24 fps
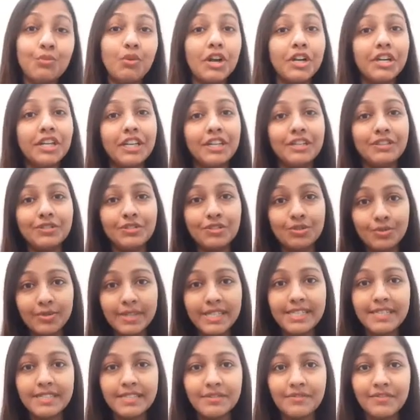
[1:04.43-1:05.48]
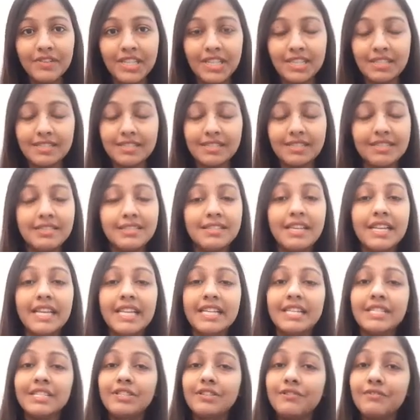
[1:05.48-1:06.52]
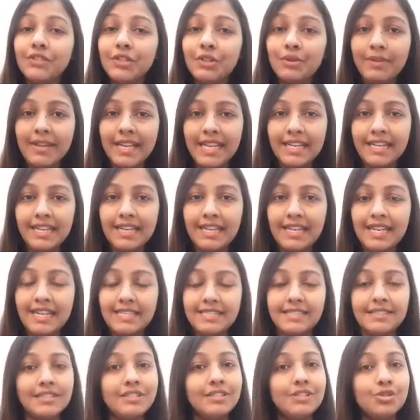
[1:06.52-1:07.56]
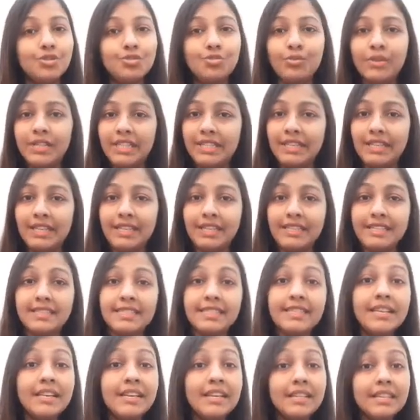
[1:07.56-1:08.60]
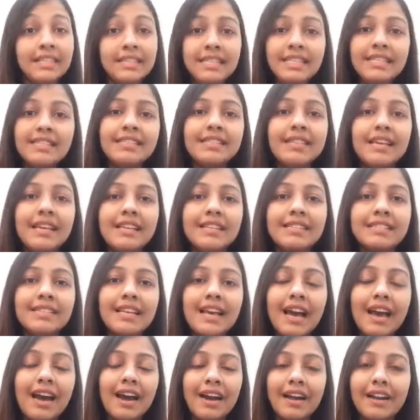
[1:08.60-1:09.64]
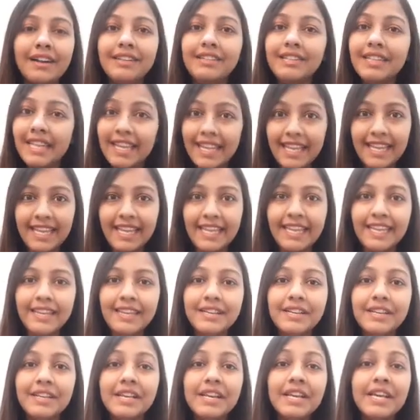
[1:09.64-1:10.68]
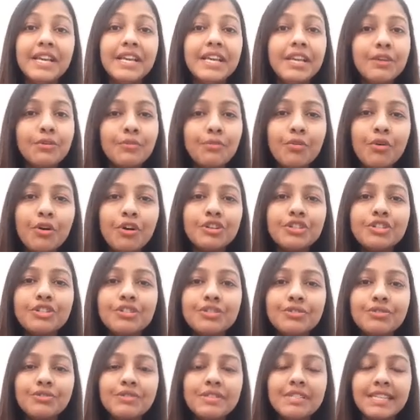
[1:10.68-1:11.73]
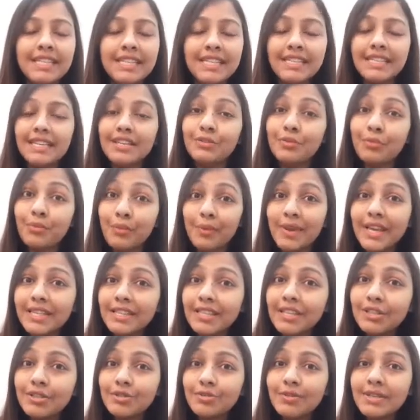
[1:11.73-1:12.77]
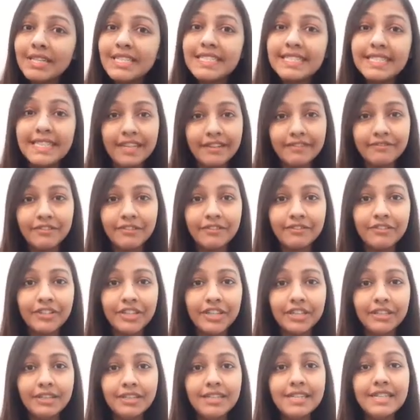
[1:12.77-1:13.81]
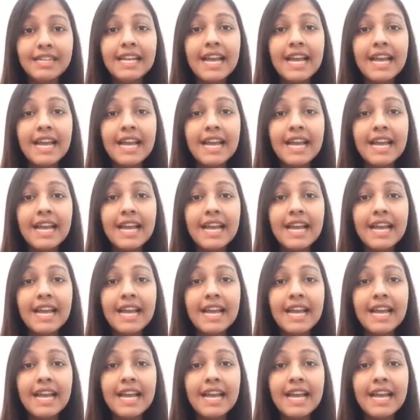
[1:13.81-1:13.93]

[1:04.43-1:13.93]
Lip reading: what are your strengths and weaknesses, the interviewer analyzes three things. These things are: A, he wants to see that whether you are self-aware,